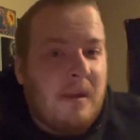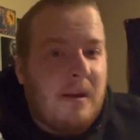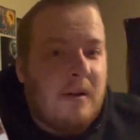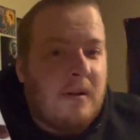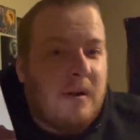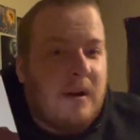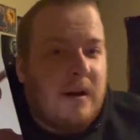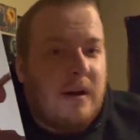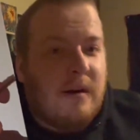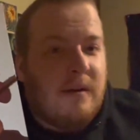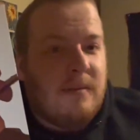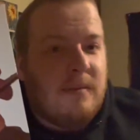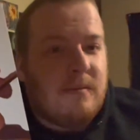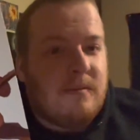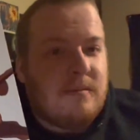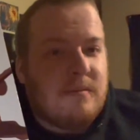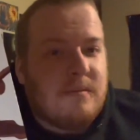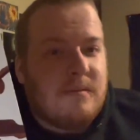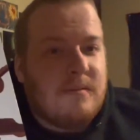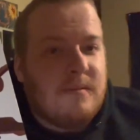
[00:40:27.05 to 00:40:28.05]
Like,
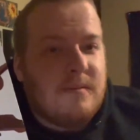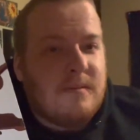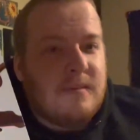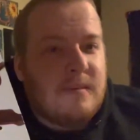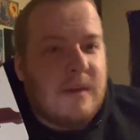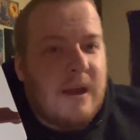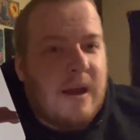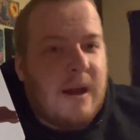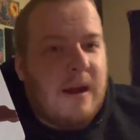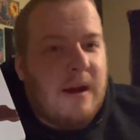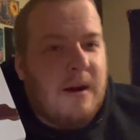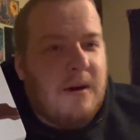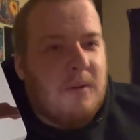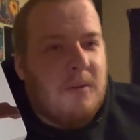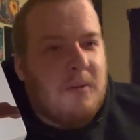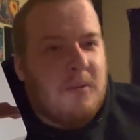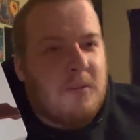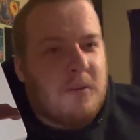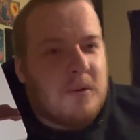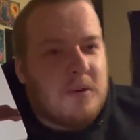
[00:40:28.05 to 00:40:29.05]

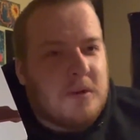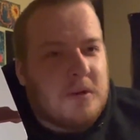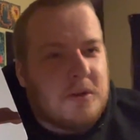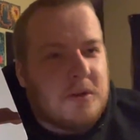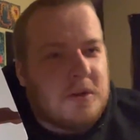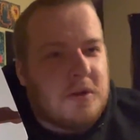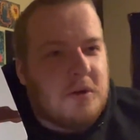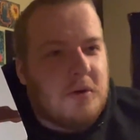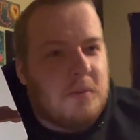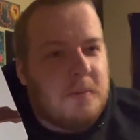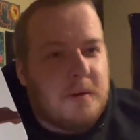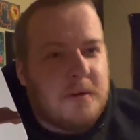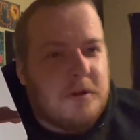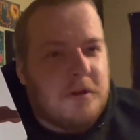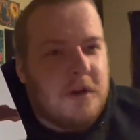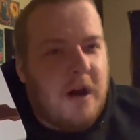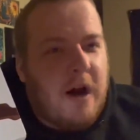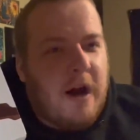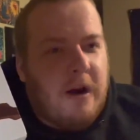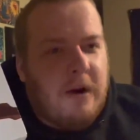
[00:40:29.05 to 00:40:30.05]
Aang was a stupid
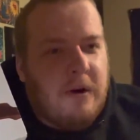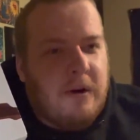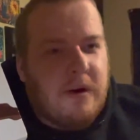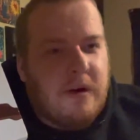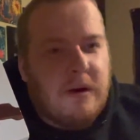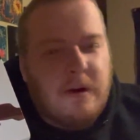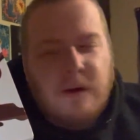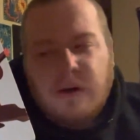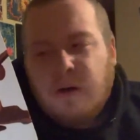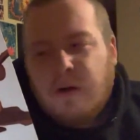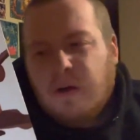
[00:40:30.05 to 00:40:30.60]
child,